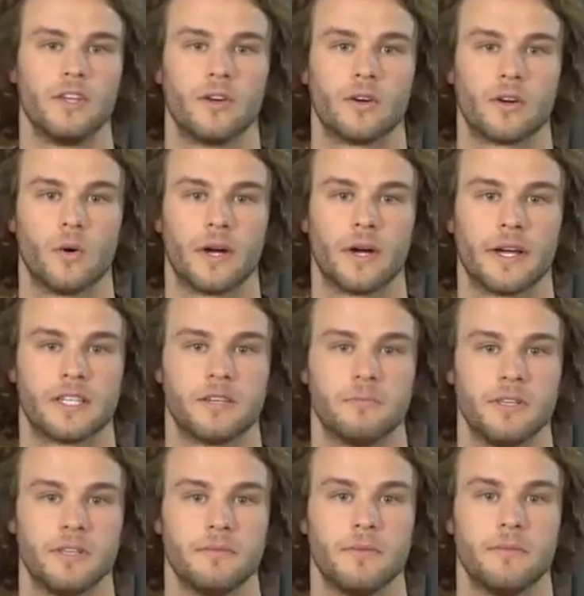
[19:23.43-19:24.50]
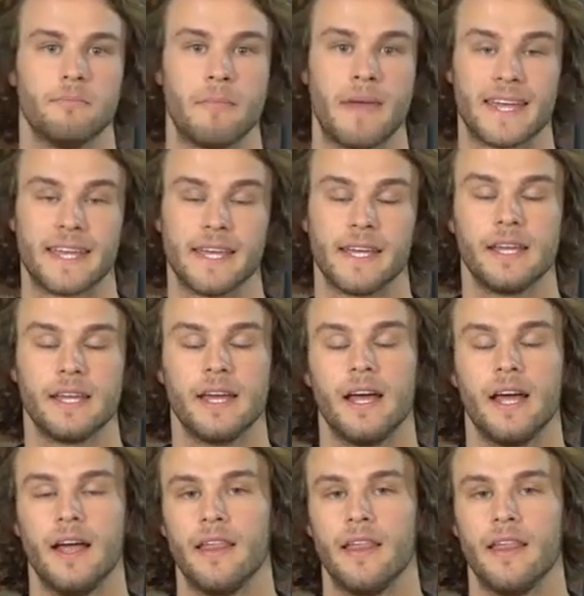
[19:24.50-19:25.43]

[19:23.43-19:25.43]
you're going to be making